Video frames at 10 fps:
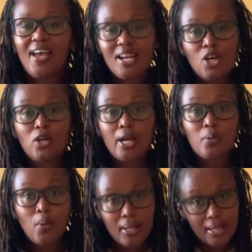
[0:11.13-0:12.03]
Hello and
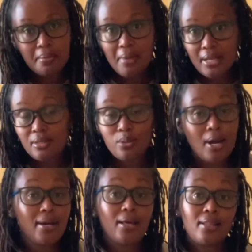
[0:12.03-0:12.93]
welcome back to
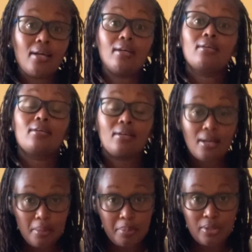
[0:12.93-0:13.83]
another
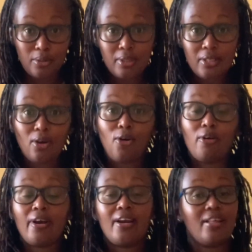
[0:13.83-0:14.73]
episode or
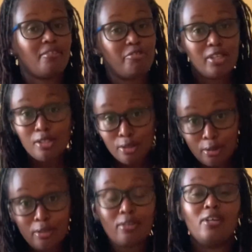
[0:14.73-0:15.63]
another
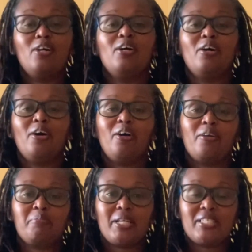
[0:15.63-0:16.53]
video
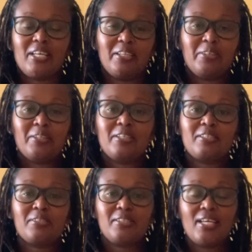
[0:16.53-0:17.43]
on my channel.
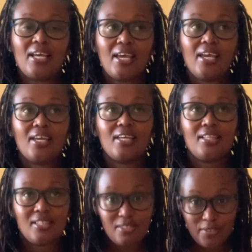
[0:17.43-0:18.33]
Today in
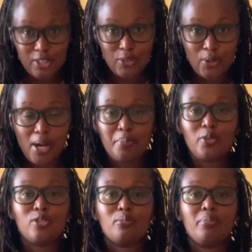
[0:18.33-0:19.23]
this video I'm
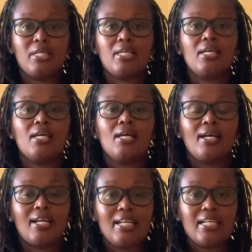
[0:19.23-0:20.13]
going to be
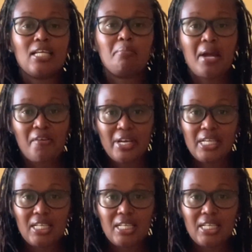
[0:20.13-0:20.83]
cleaning my riding